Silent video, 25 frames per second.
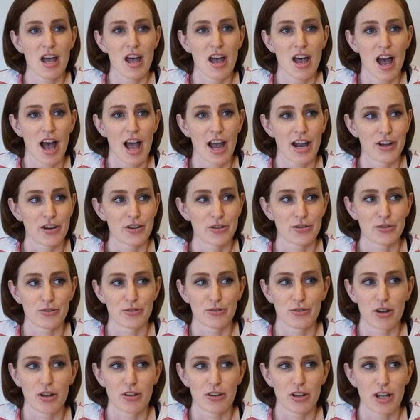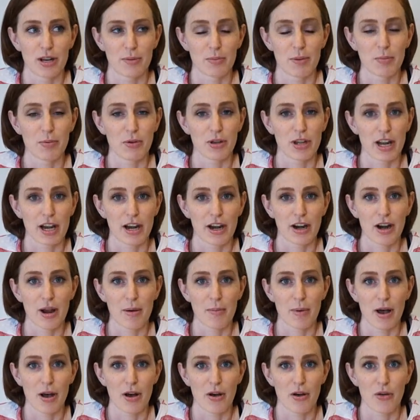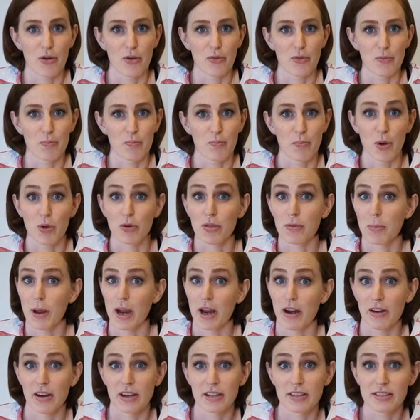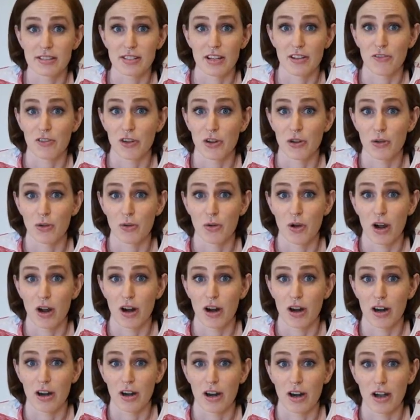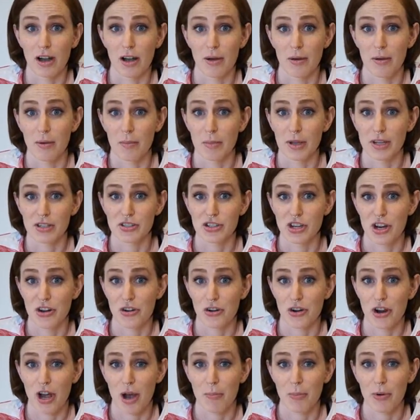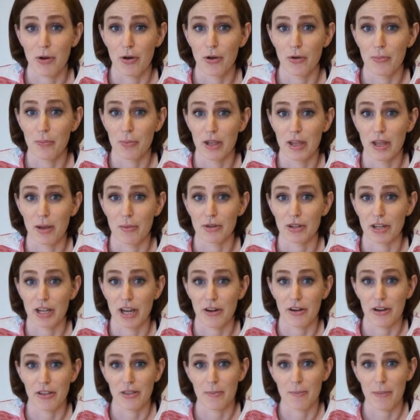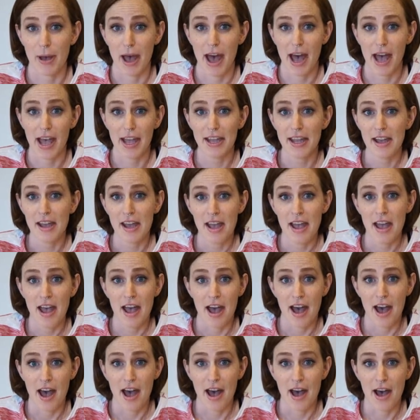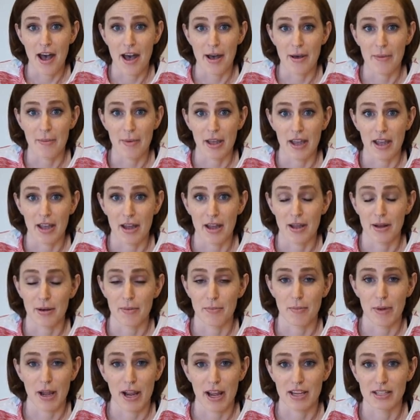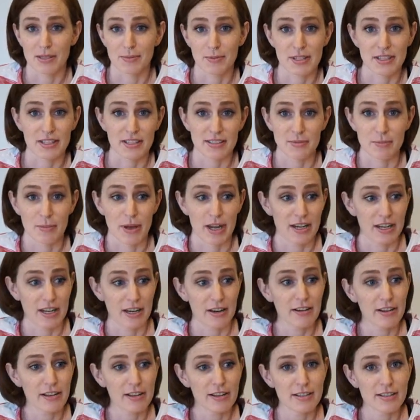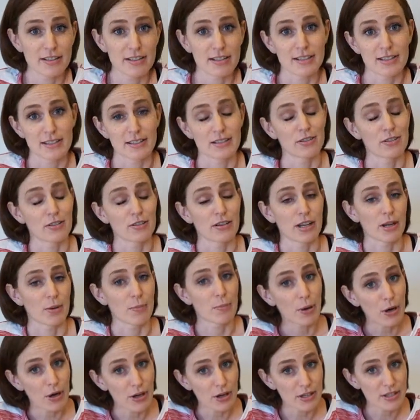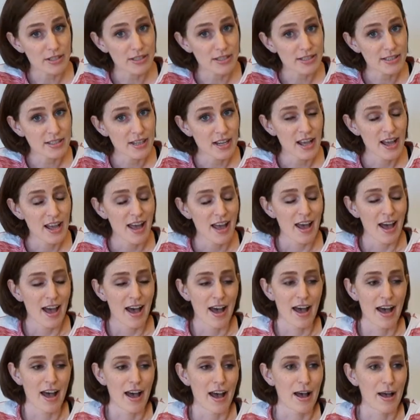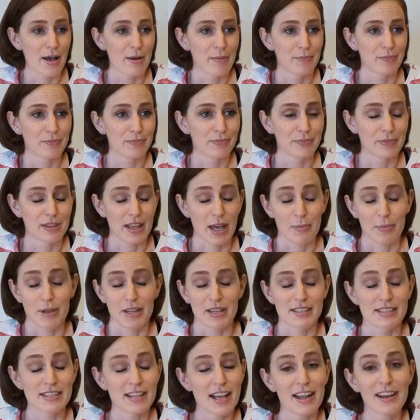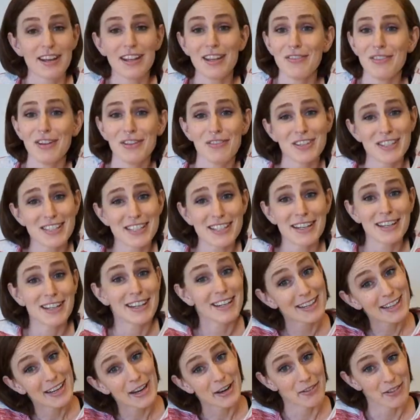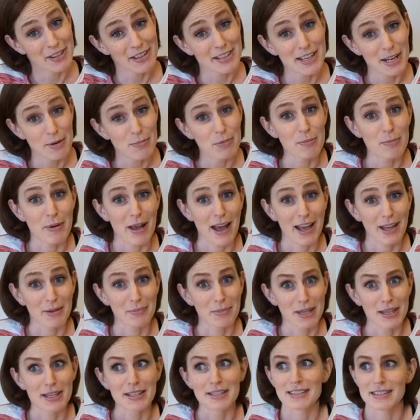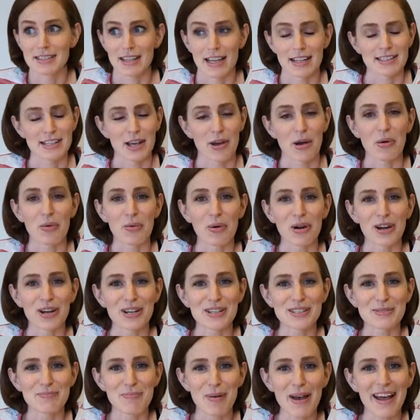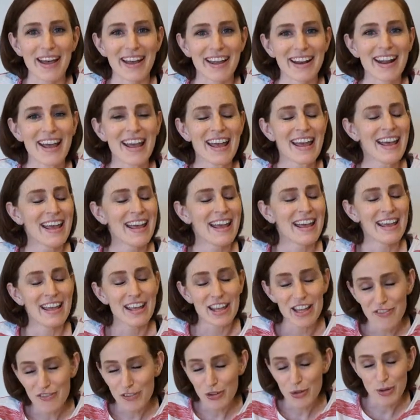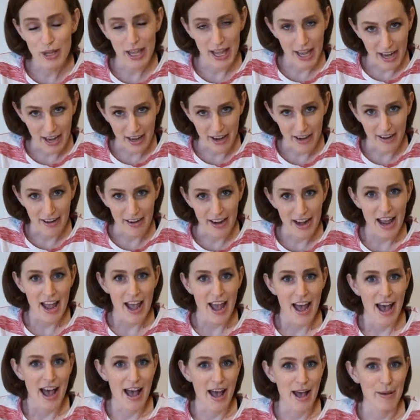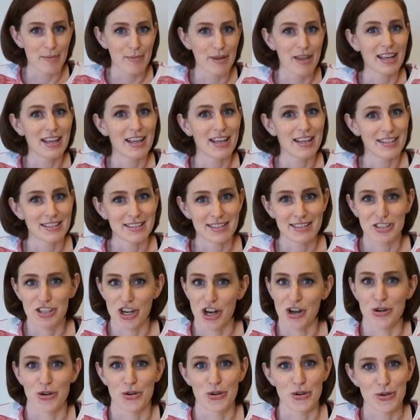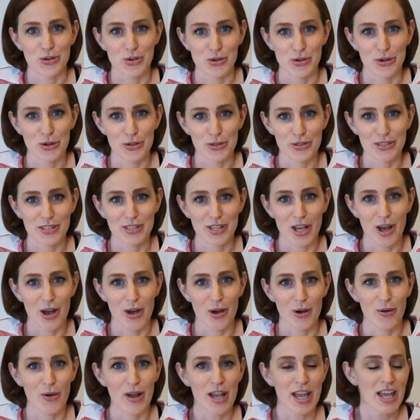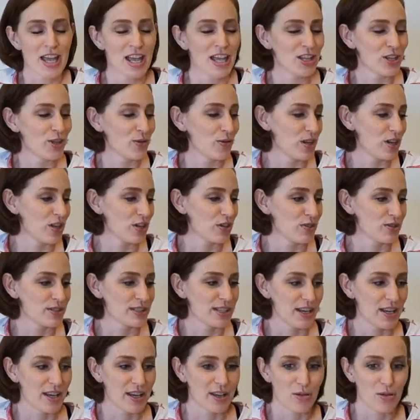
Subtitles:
know a lot of people care about both parents, if you are a mixed gender couple, being able to carry the bag. And my husband doesn't mind carrying this. It doesn't look like a purse. That being said, even if it did, he'd carry the diaper bag because that's how it works. But if you care, it's gender neutral. So you can use it